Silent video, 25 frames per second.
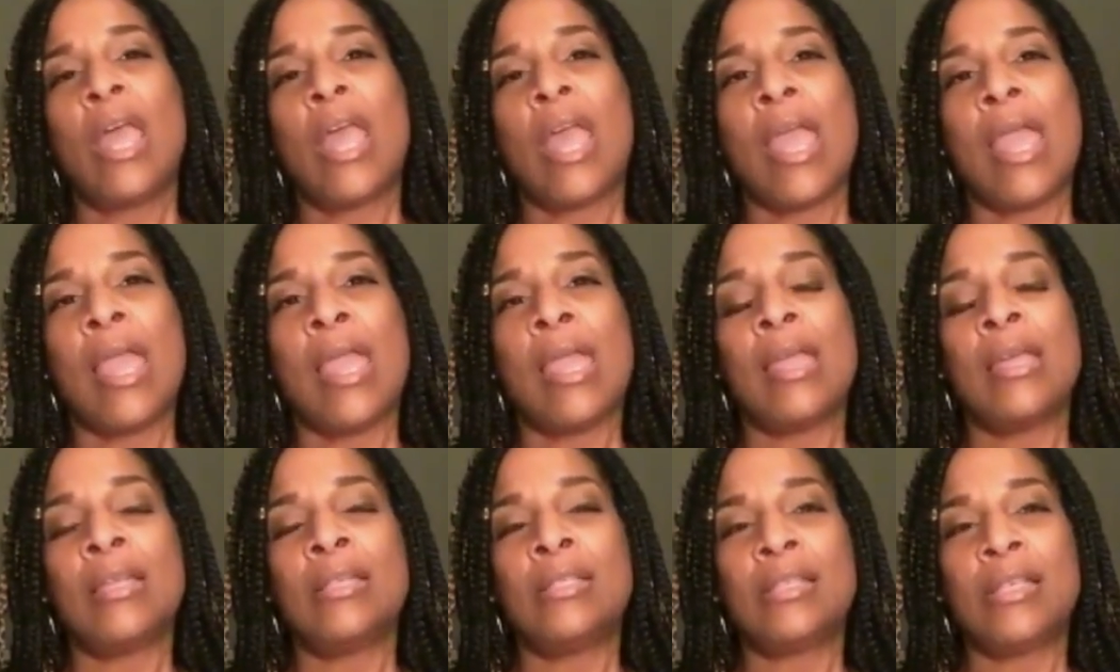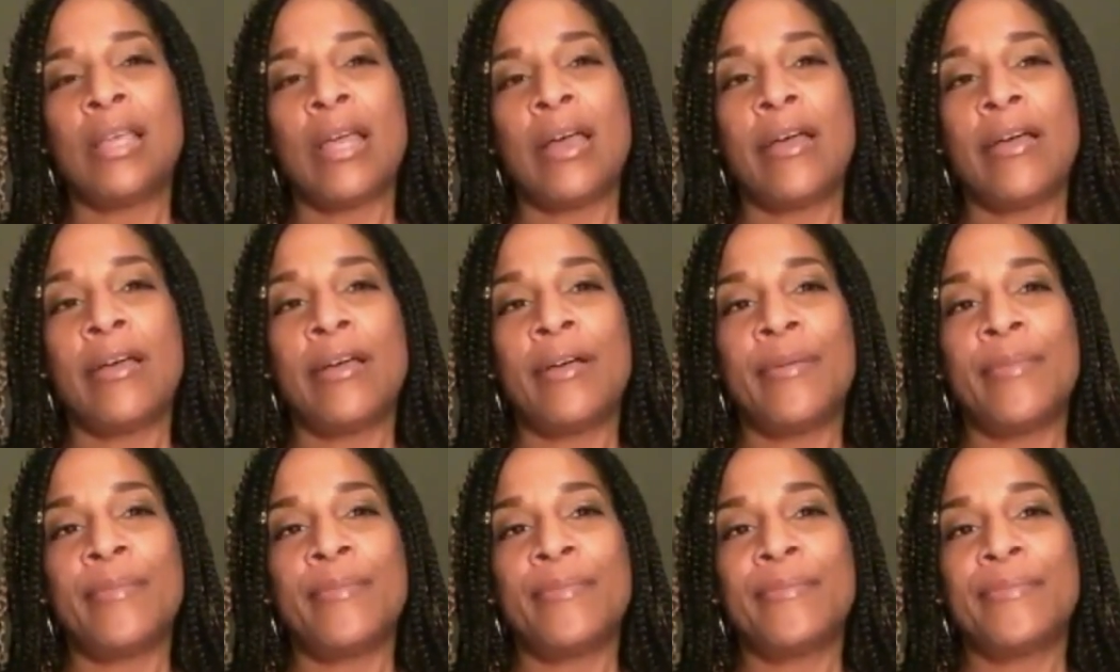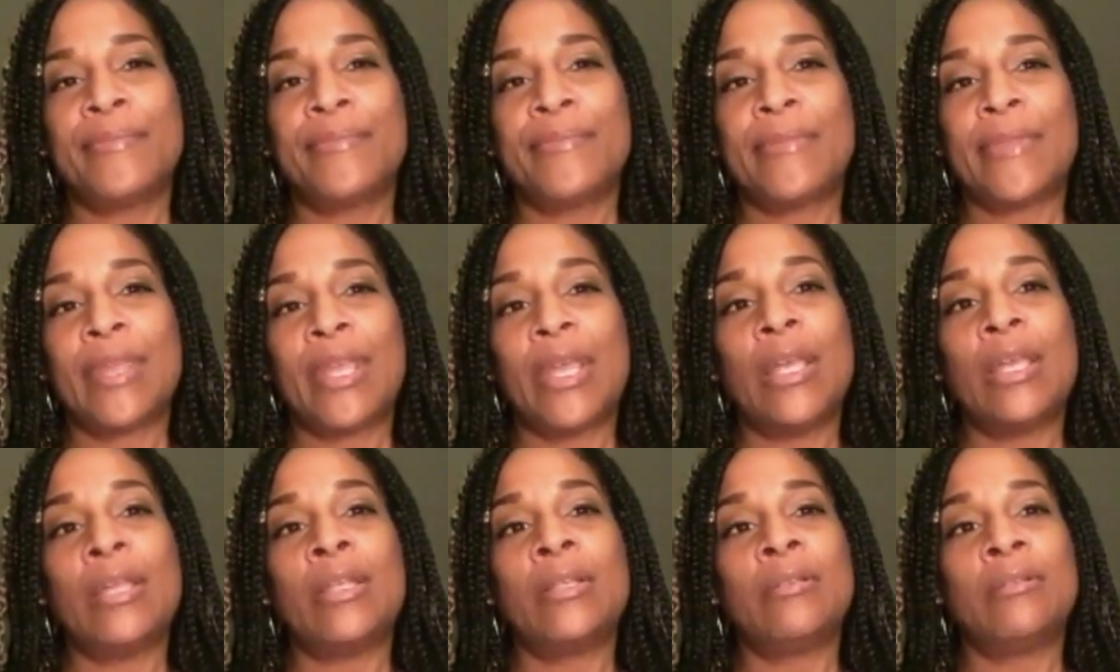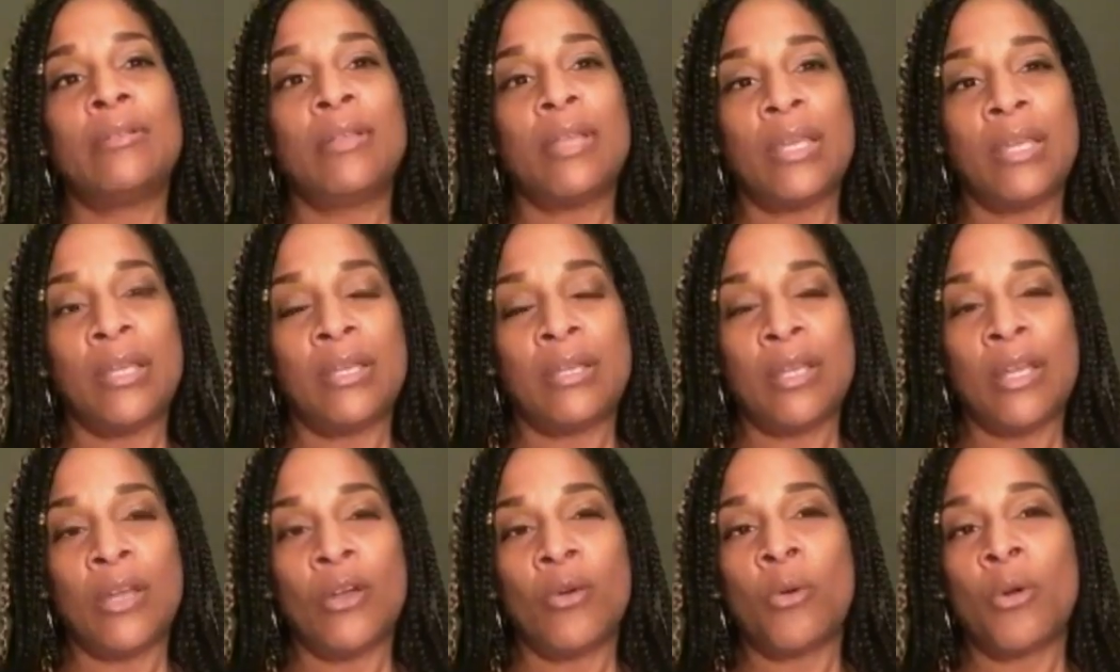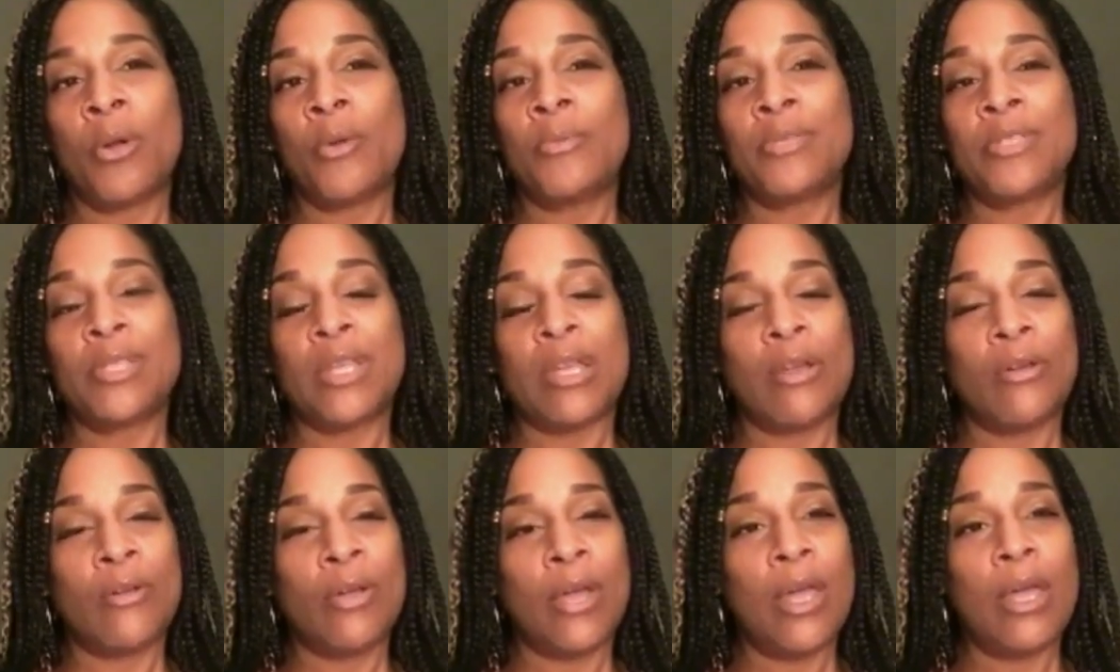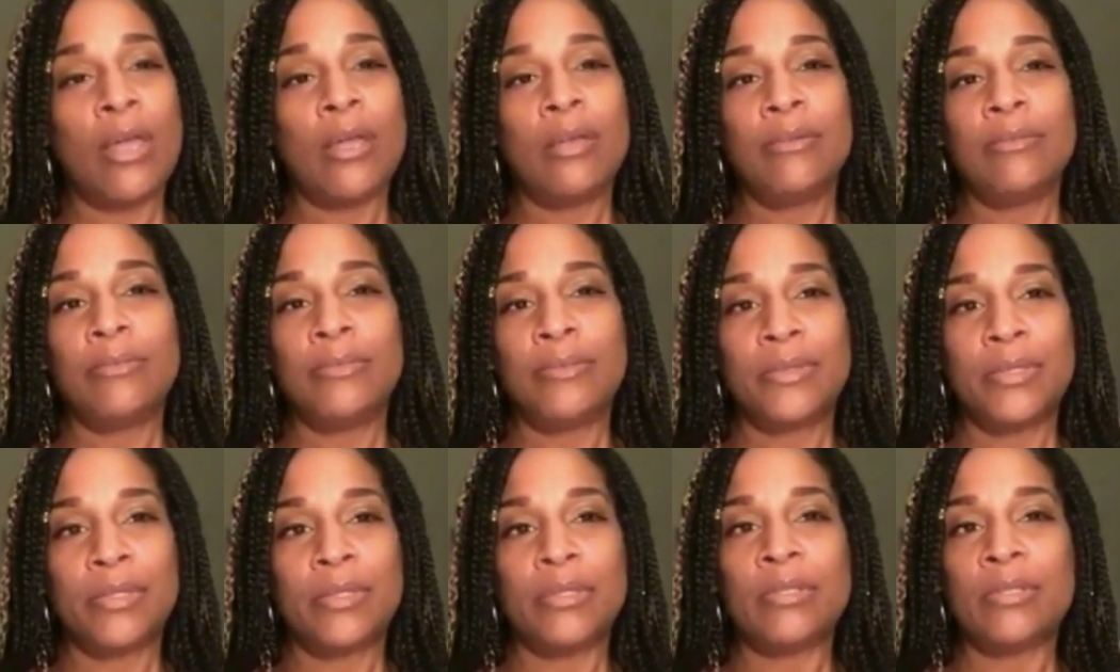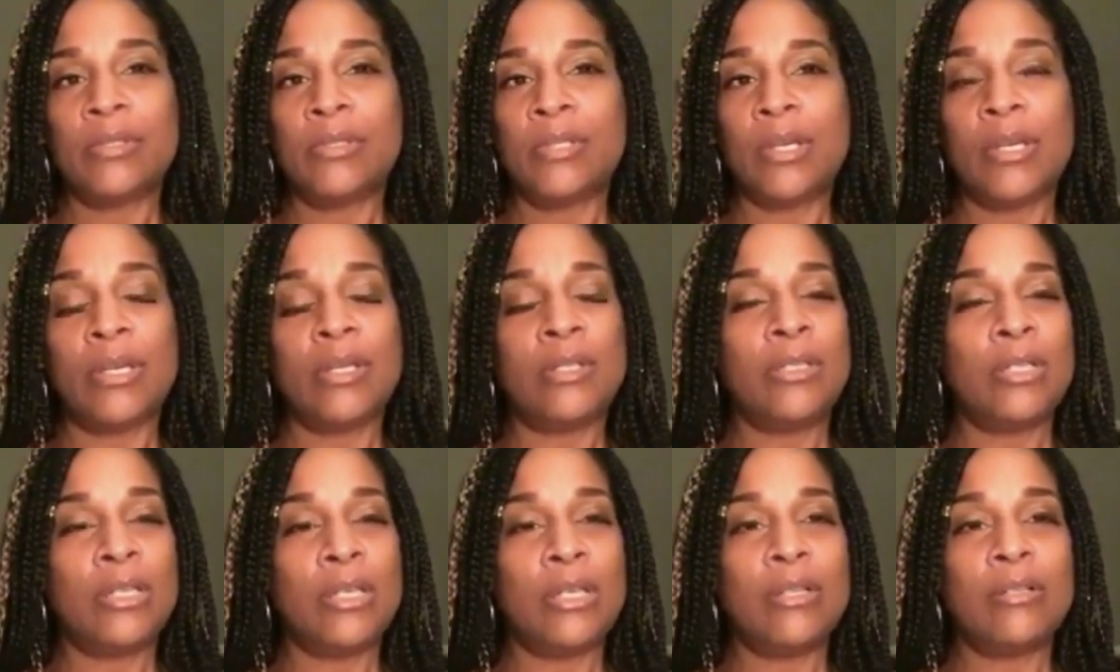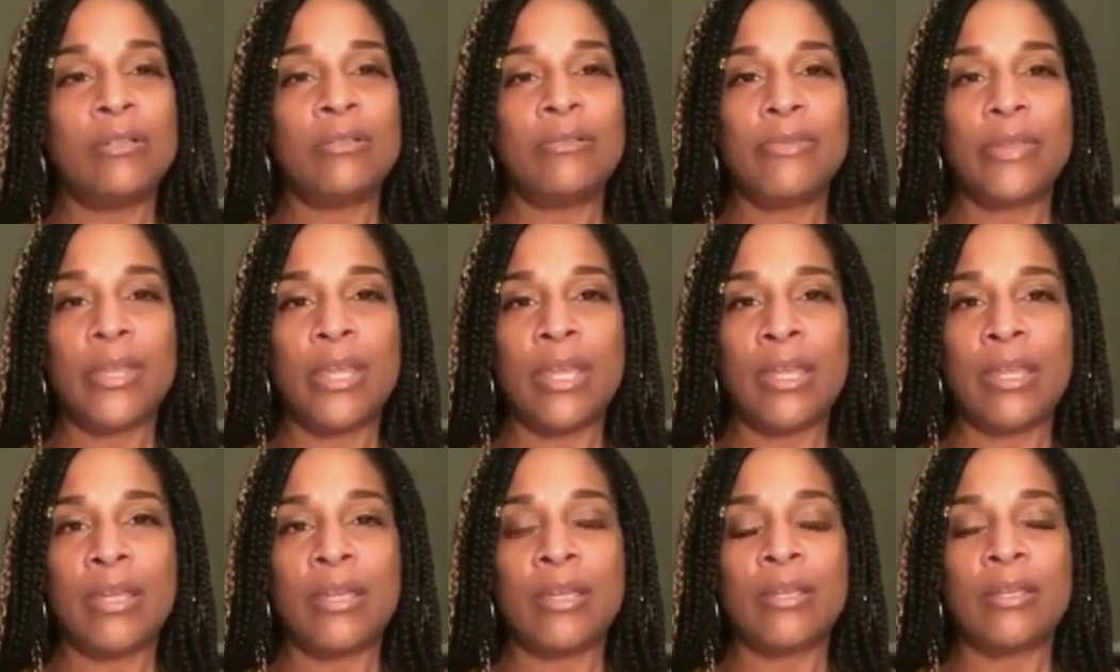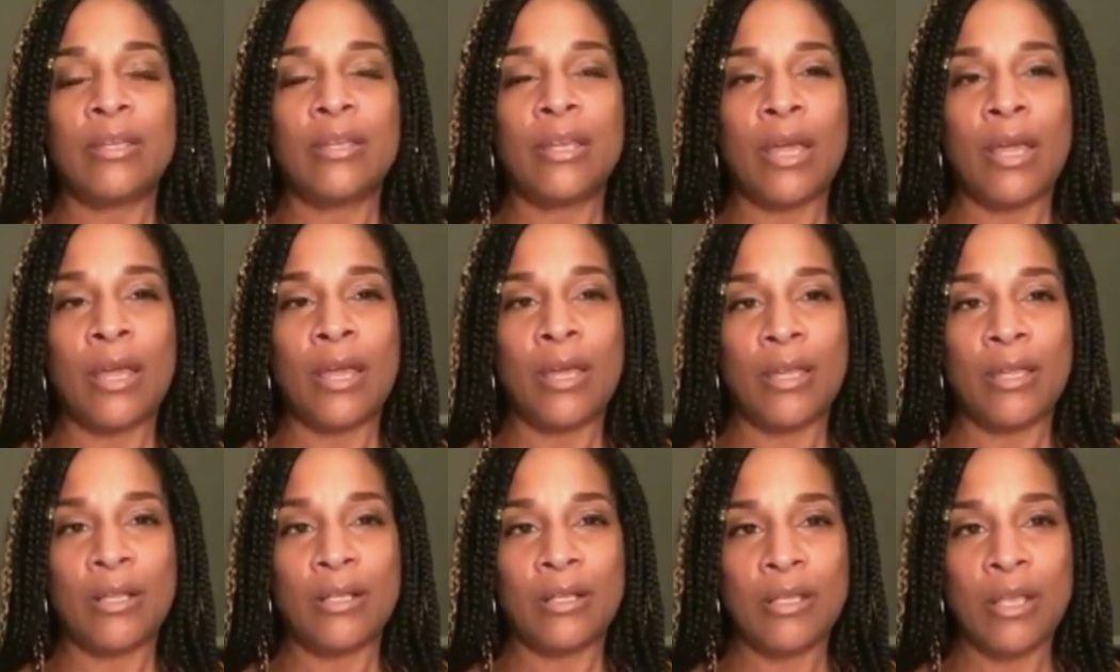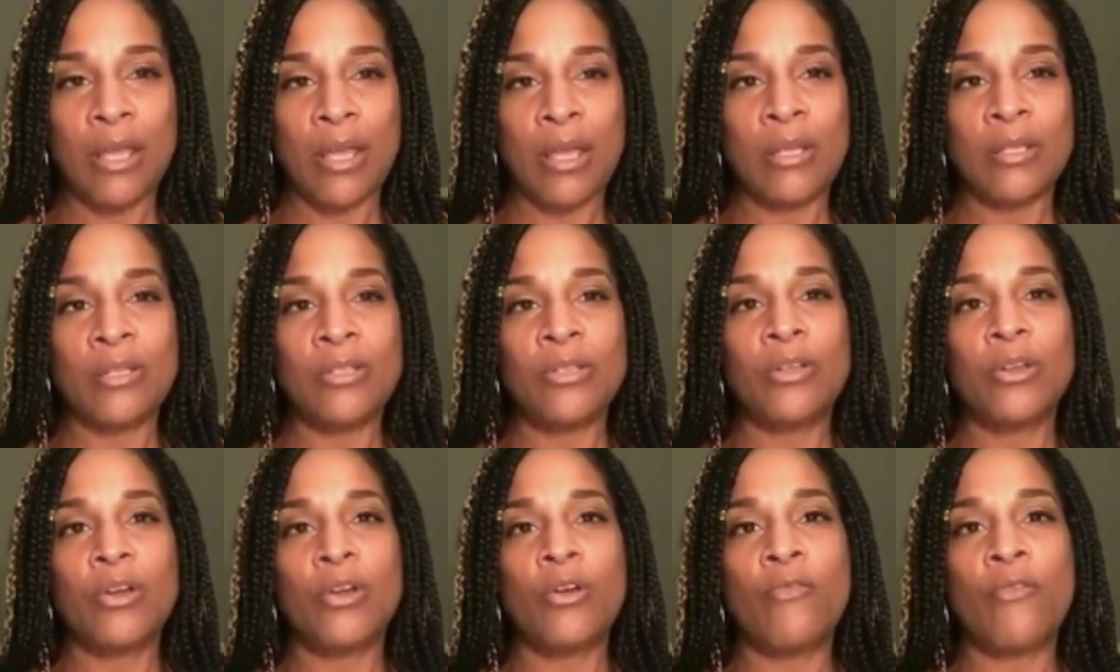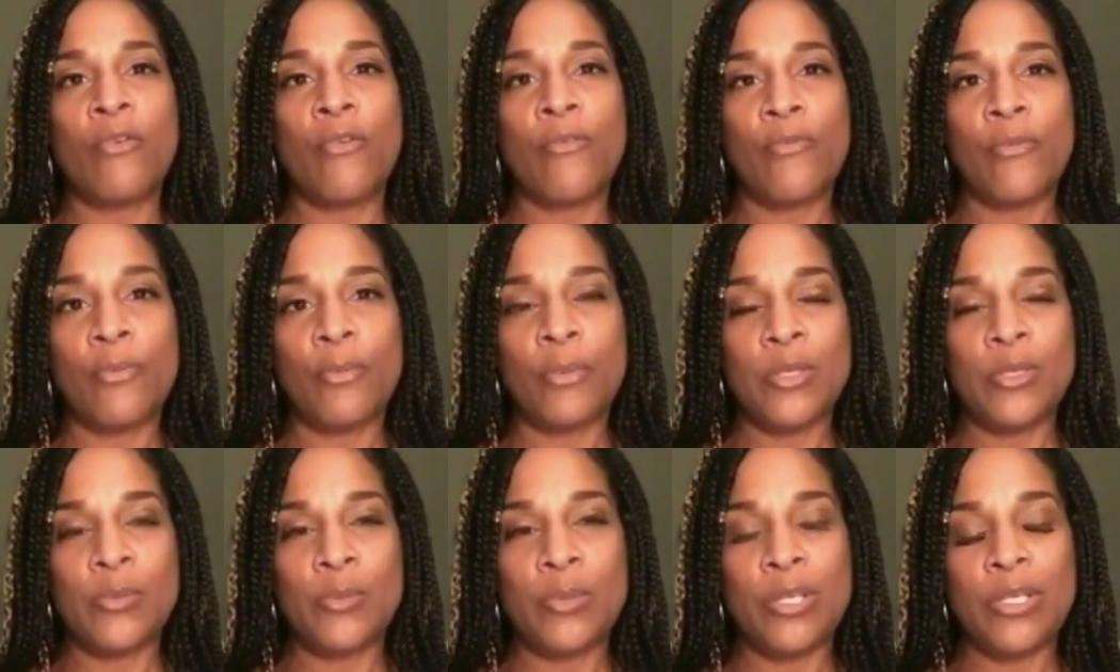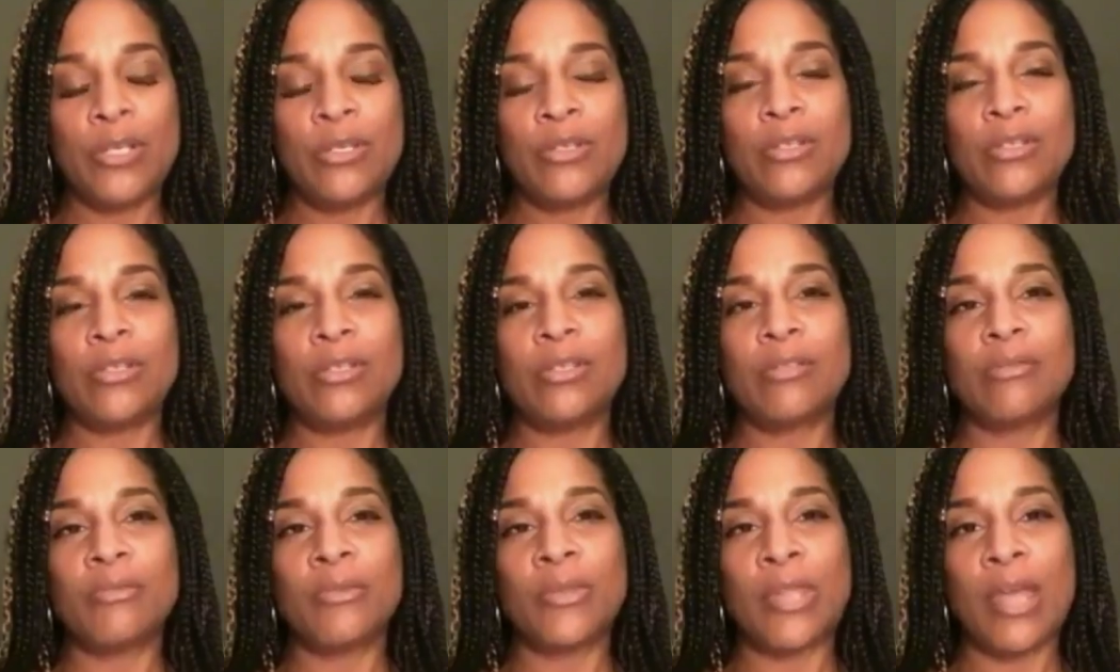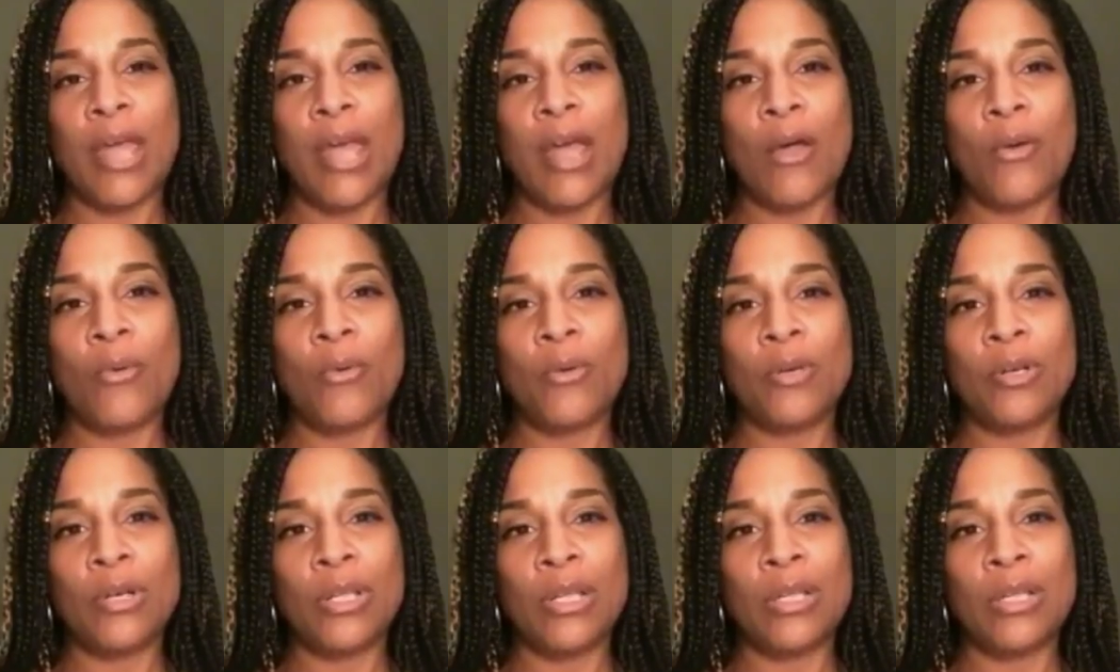And Elroy was like, "Okay, done deal." And I took over for Miss Peaches with Howard.